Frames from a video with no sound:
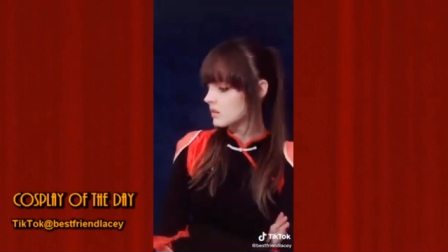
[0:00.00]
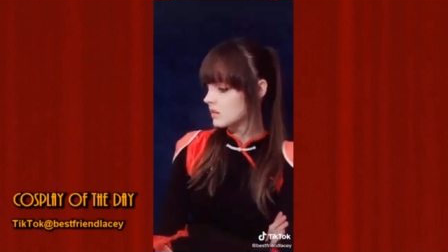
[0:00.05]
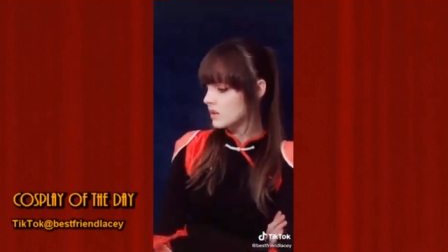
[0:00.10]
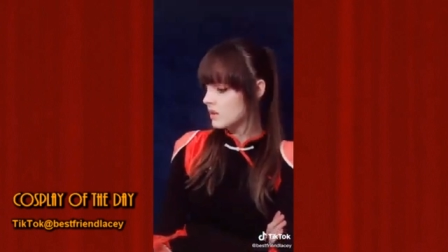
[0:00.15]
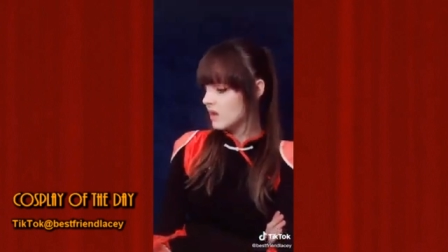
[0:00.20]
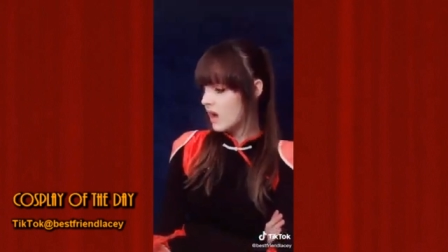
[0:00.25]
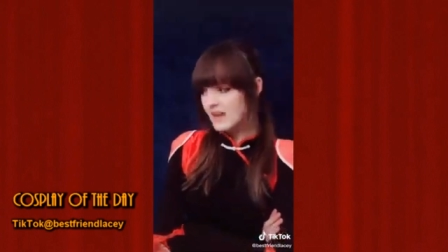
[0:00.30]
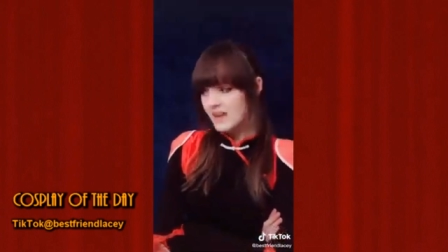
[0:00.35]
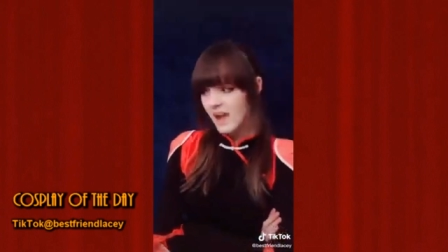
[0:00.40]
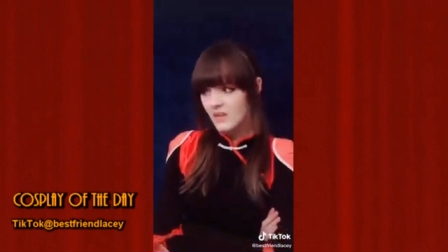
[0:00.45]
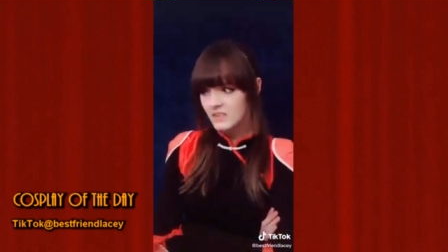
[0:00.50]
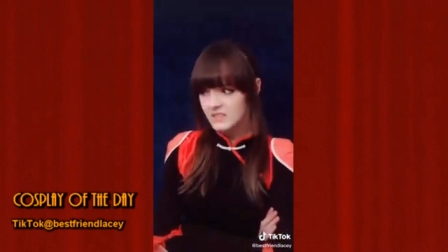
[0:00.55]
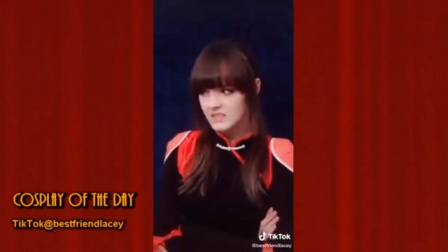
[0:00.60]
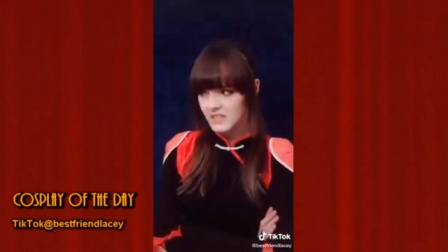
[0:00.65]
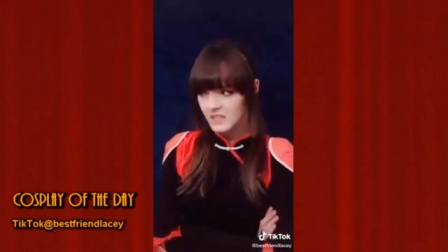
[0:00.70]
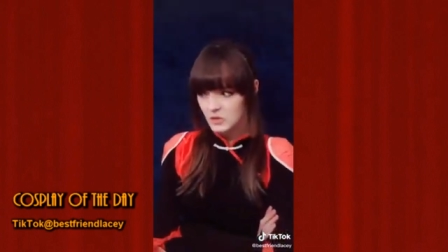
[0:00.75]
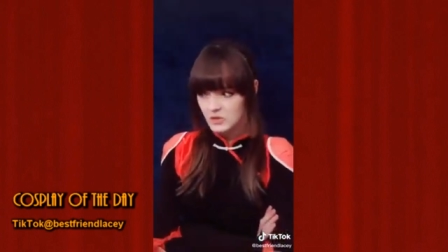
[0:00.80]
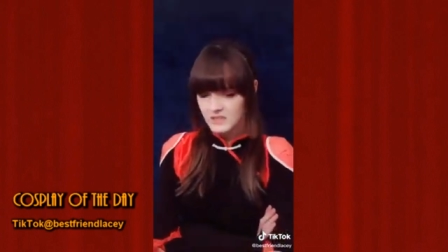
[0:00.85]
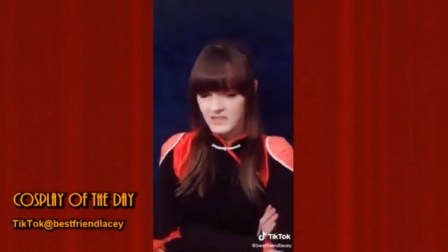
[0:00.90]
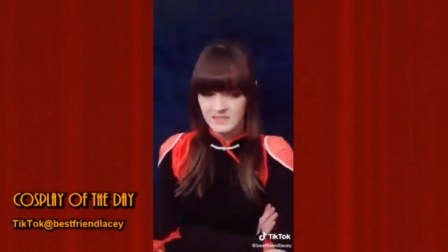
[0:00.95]
I haven't seen
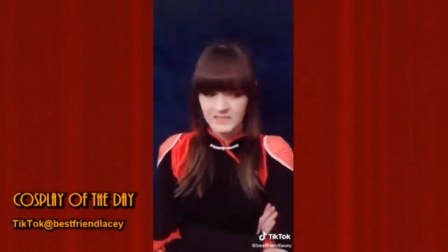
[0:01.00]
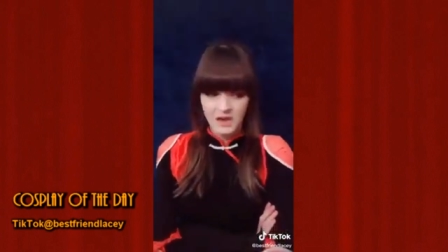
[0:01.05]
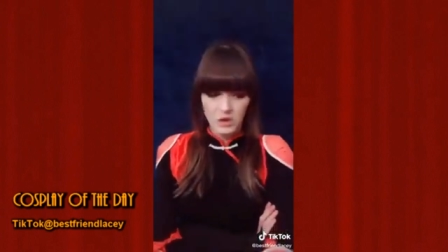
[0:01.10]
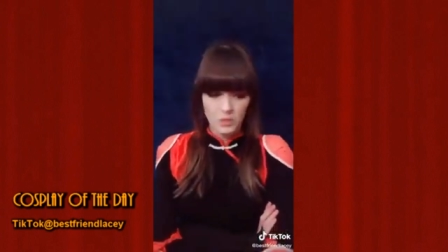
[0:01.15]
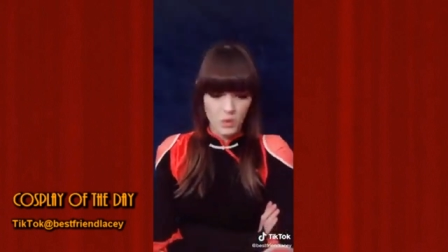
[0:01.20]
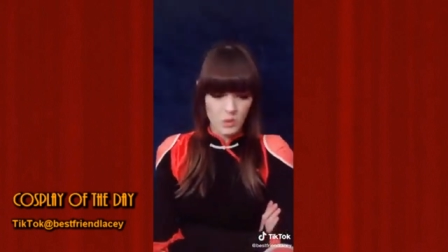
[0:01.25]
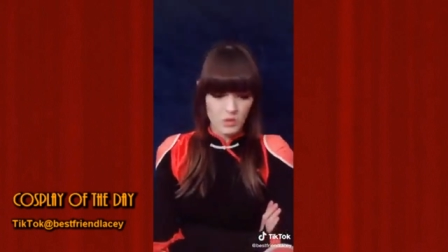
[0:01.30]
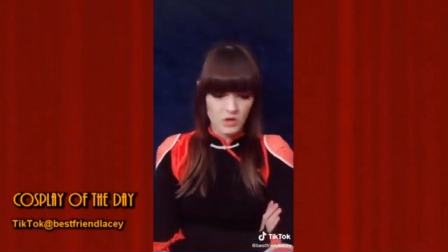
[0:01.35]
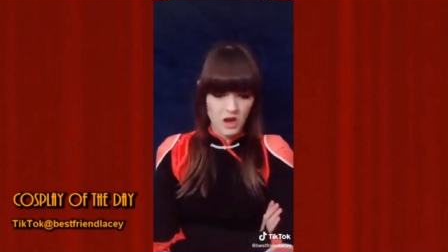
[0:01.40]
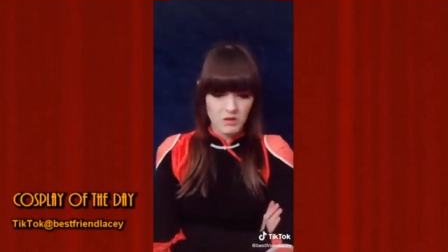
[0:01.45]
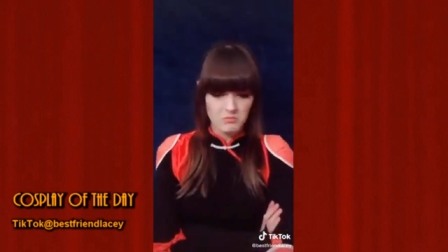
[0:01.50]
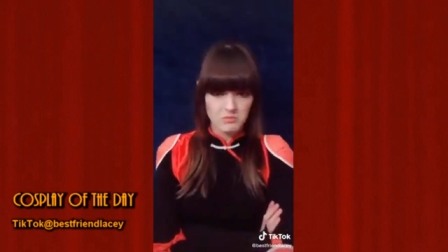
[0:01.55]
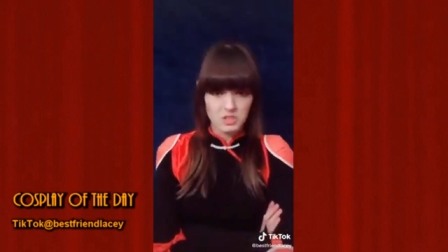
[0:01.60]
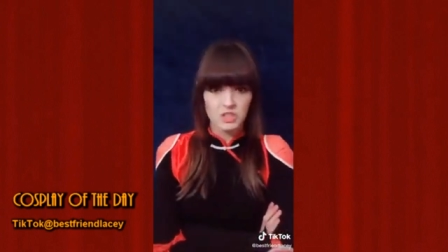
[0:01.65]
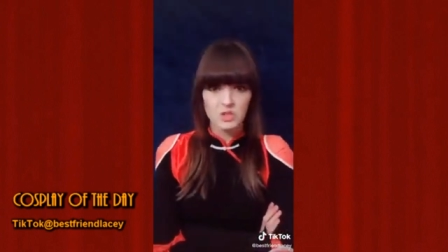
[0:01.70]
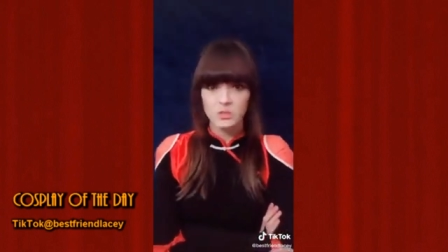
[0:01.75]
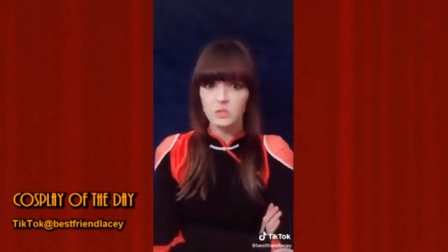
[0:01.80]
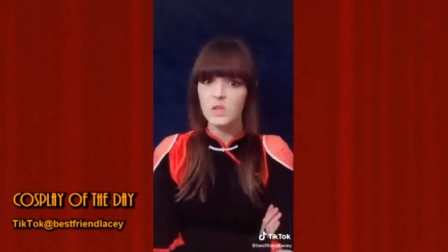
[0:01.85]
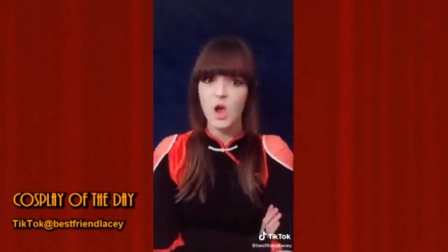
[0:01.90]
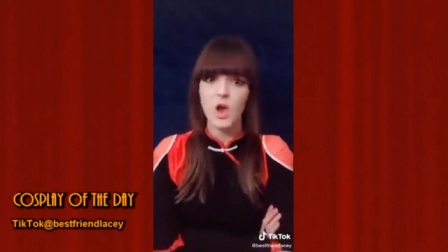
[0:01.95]
her since I woke up. She
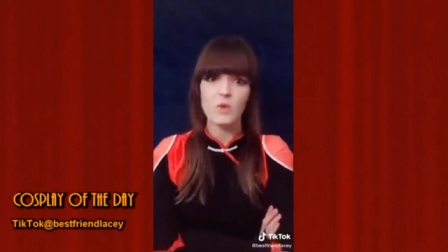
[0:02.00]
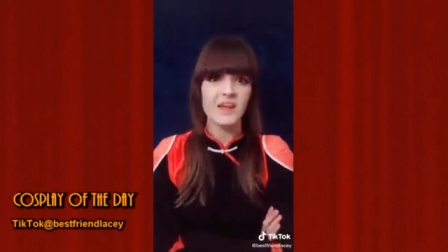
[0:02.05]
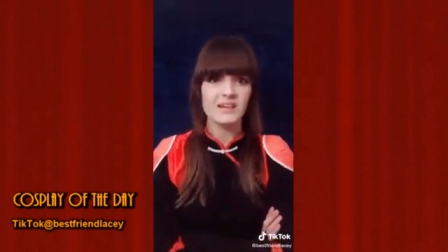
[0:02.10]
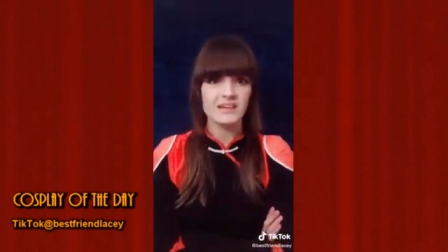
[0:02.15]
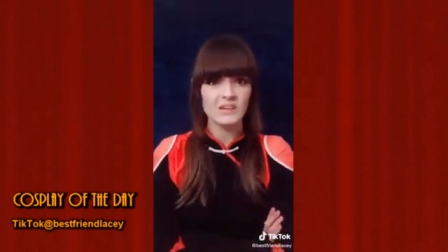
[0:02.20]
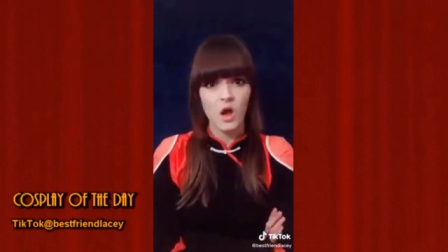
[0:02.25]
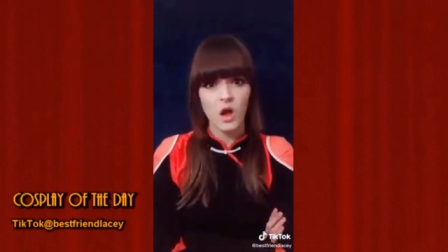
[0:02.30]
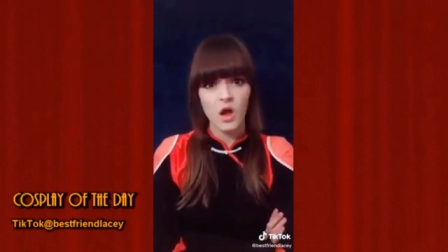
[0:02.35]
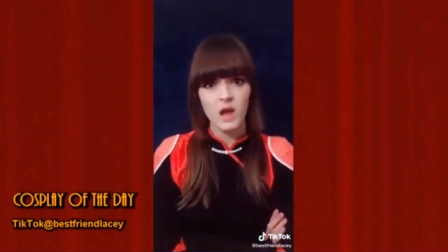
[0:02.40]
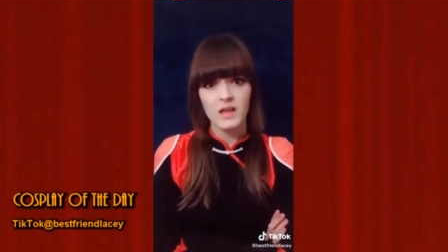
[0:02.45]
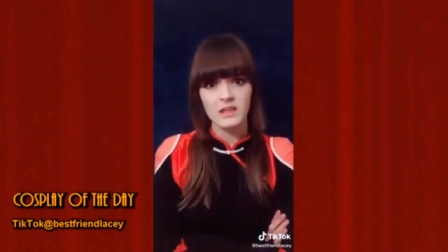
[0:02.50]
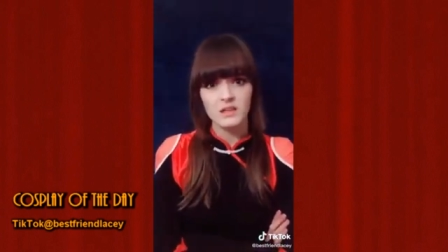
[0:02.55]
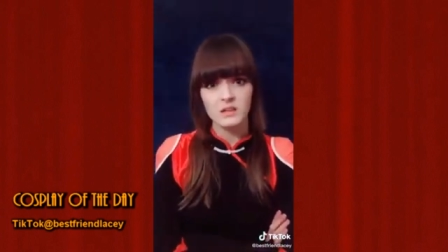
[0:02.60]
was already gone.